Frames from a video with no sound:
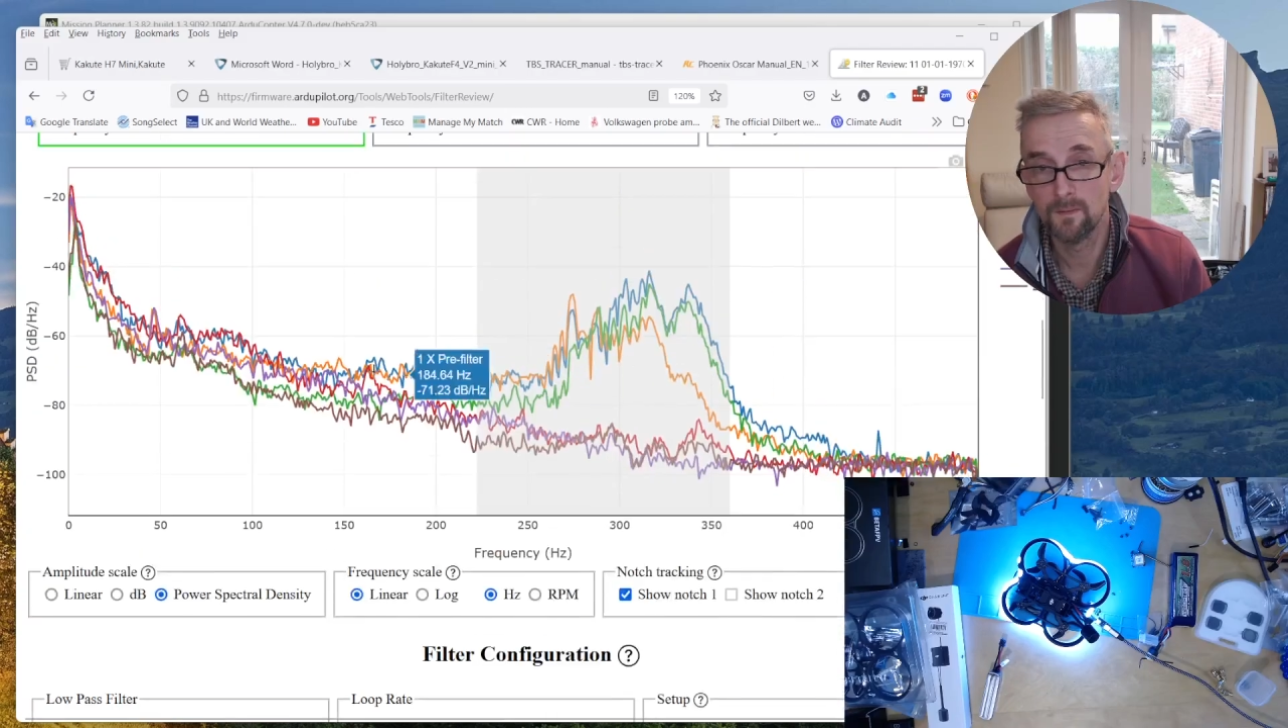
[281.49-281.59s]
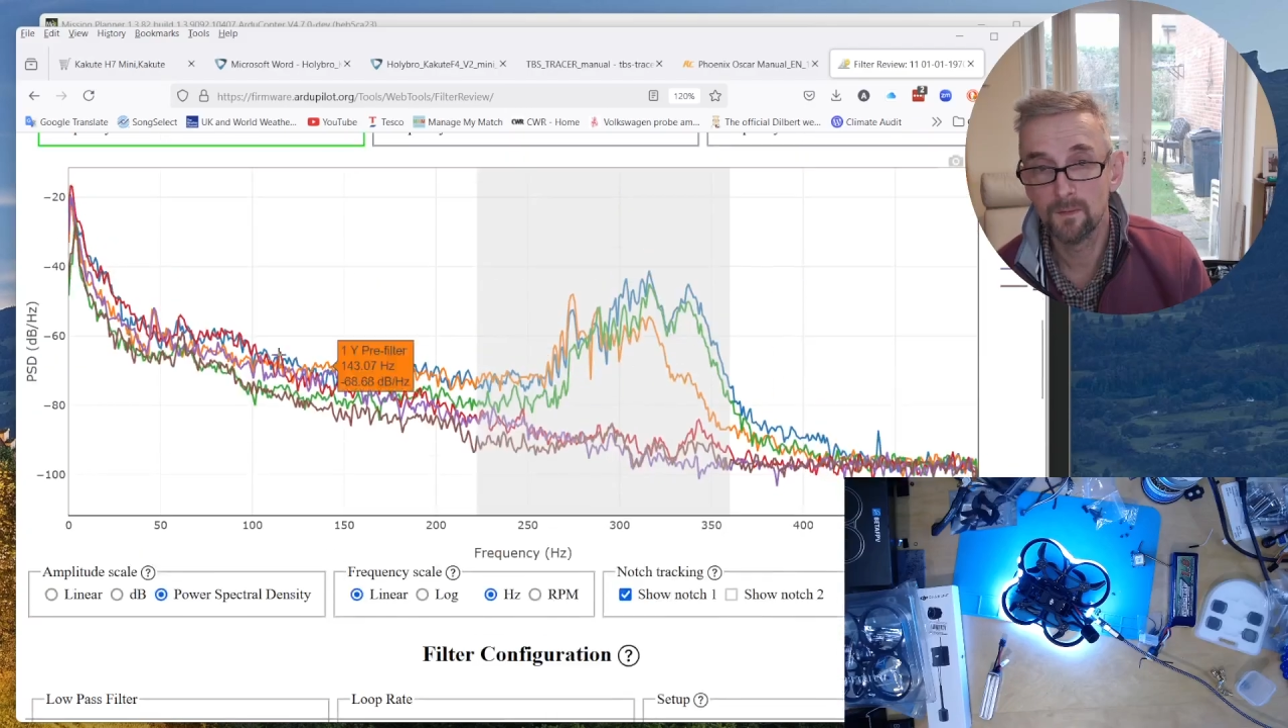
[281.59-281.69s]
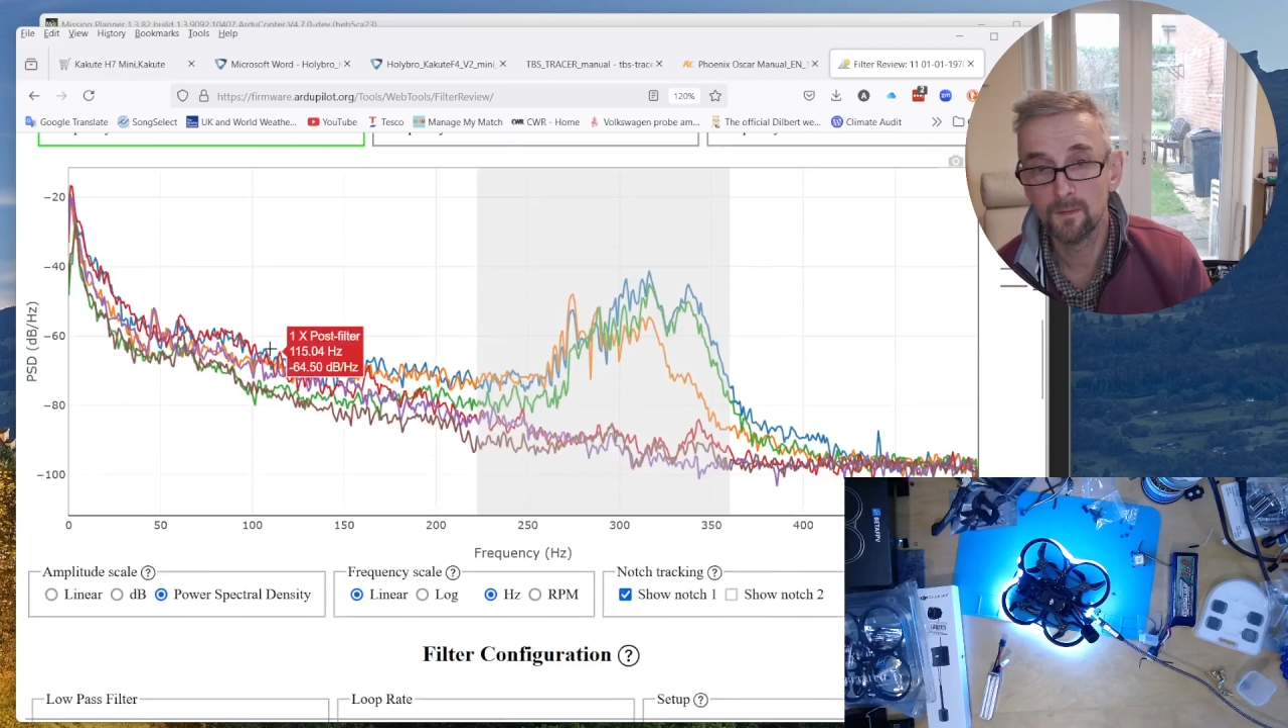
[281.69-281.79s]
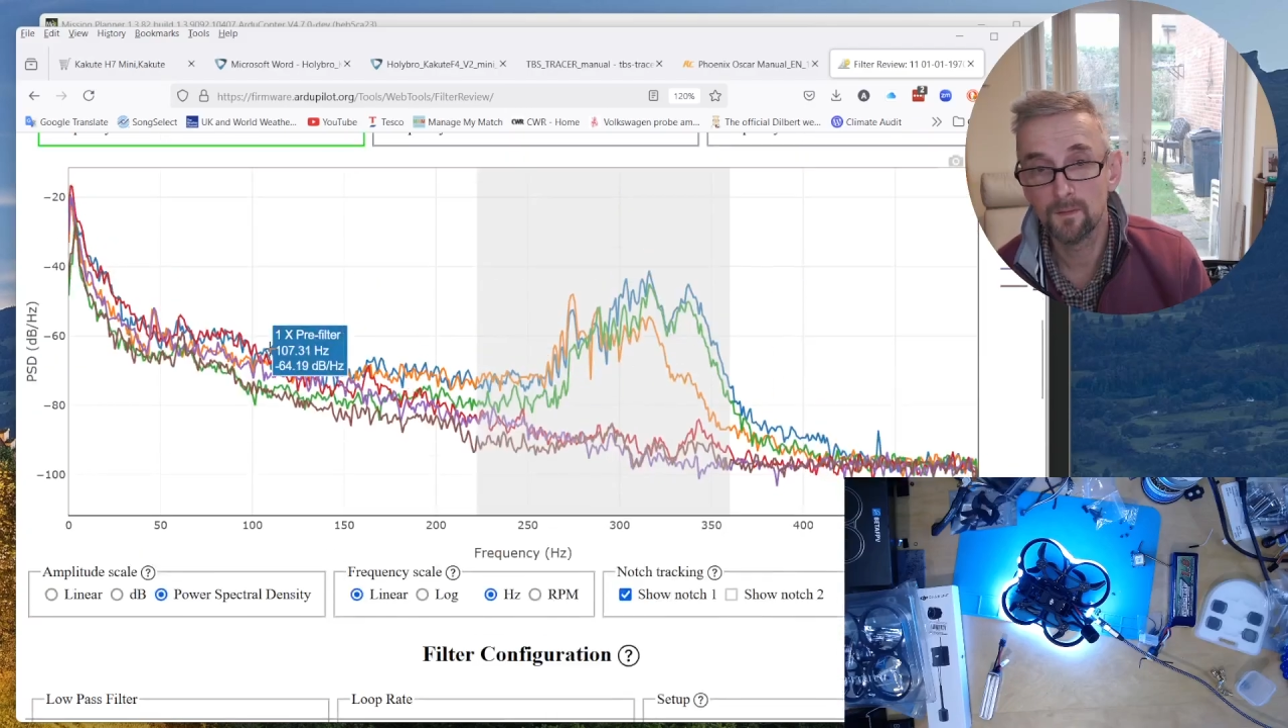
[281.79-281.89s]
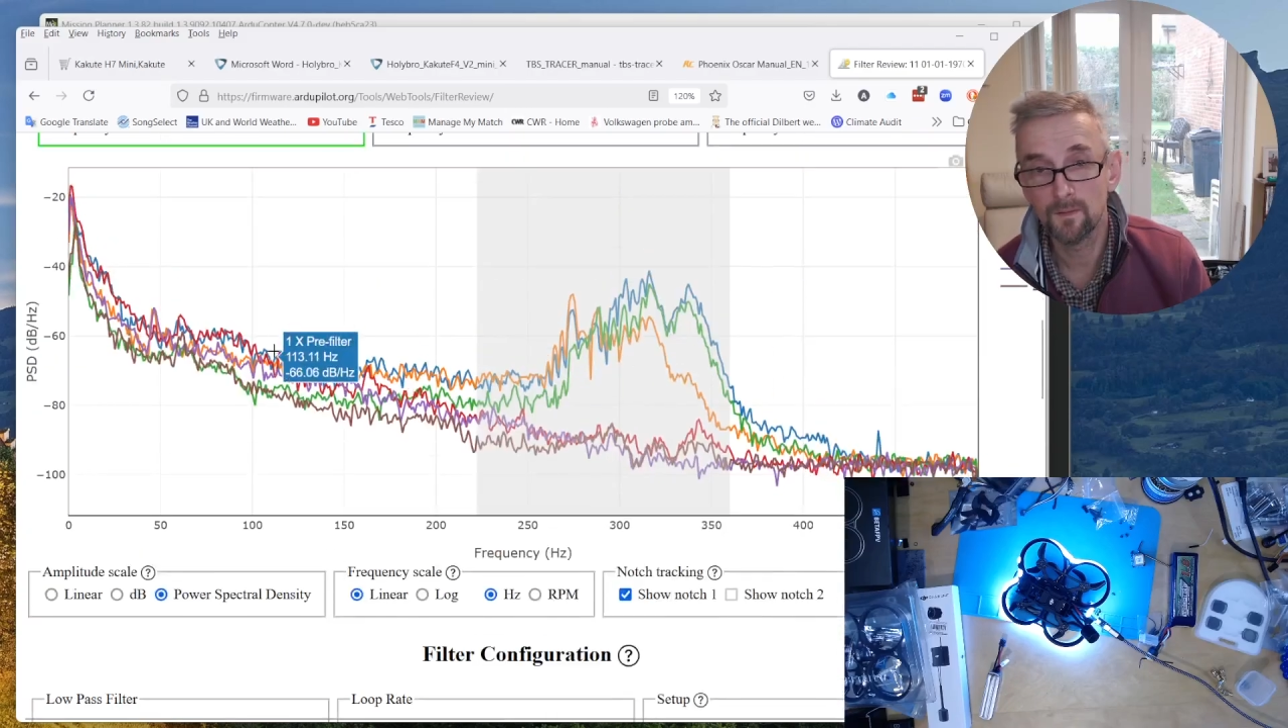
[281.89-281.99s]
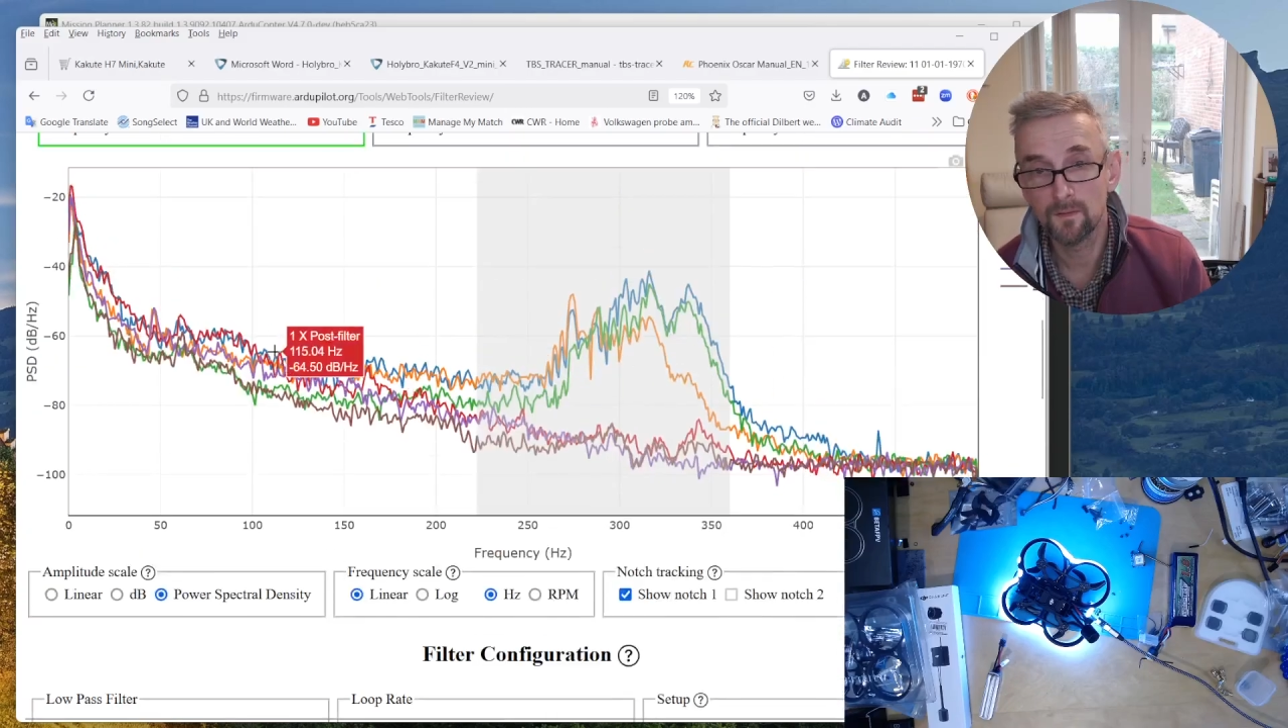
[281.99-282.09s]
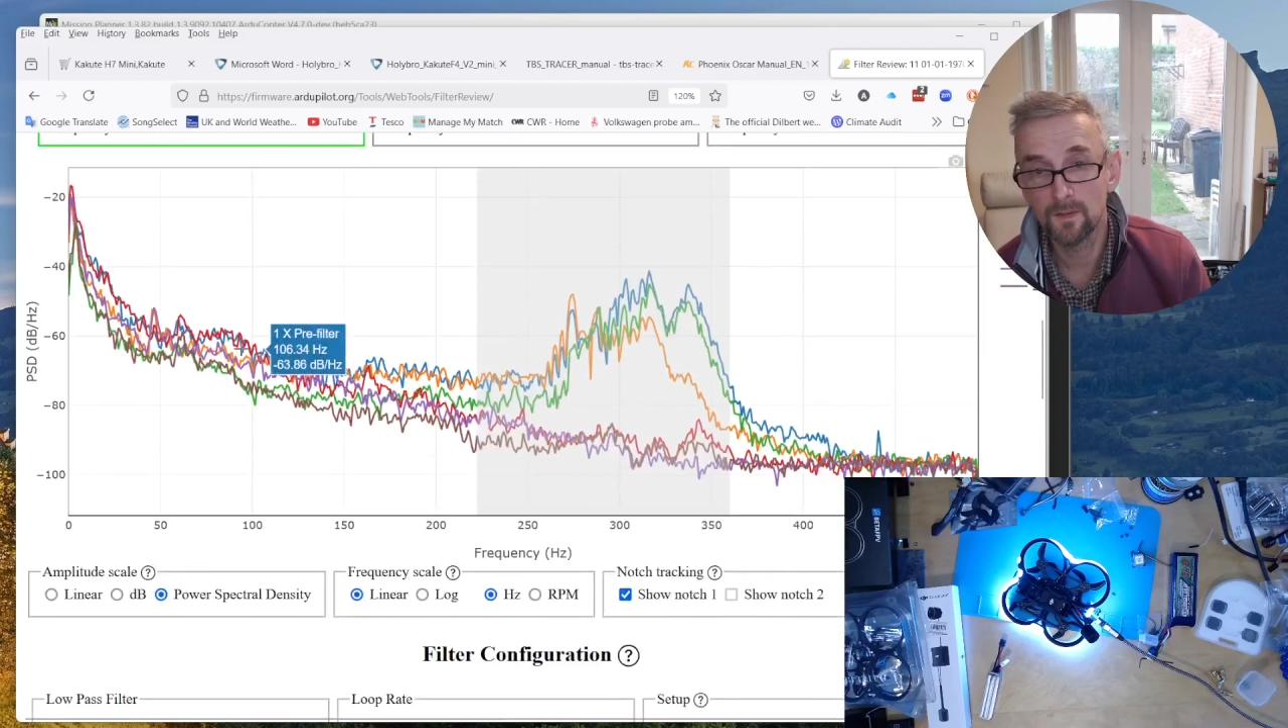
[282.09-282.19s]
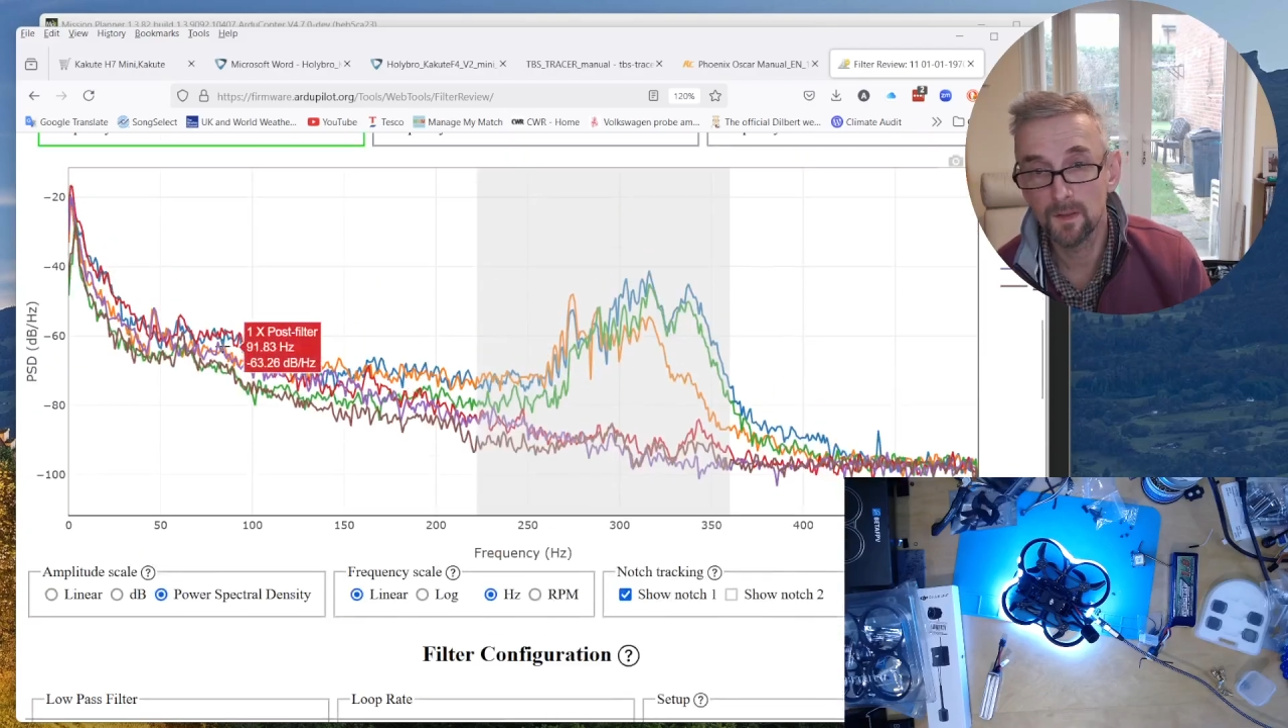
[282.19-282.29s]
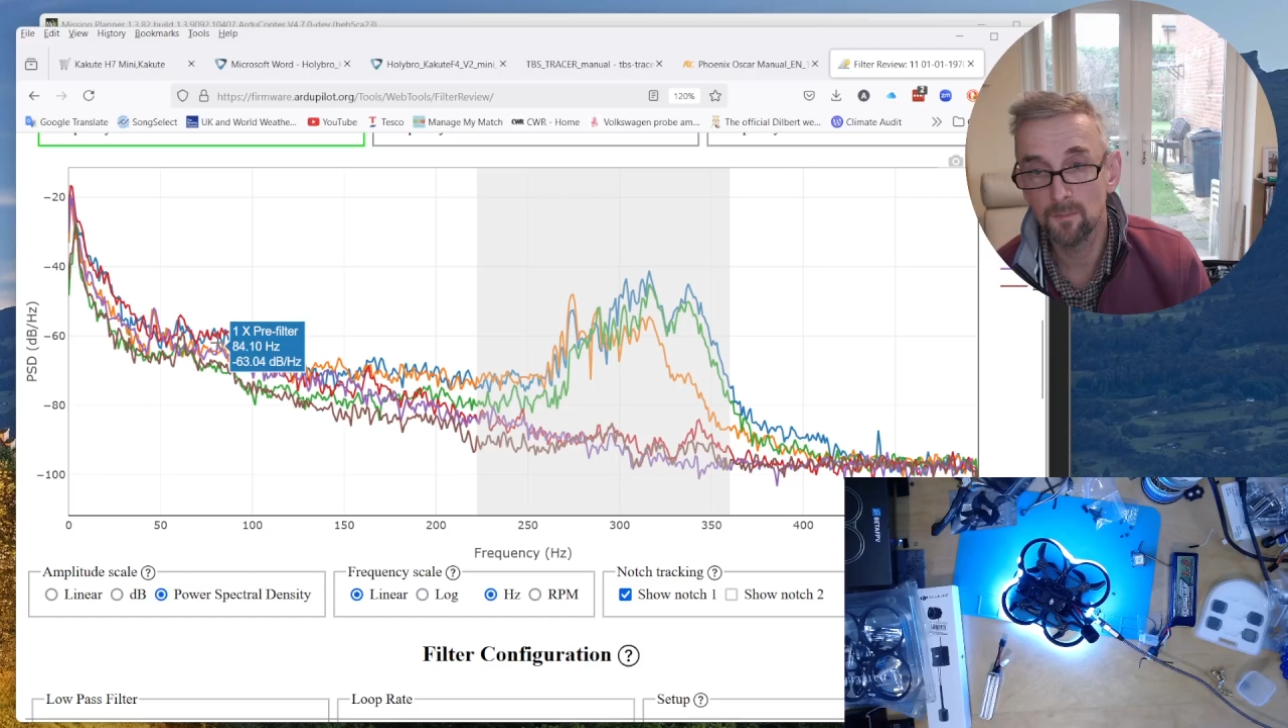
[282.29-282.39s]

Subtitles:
doesn't seem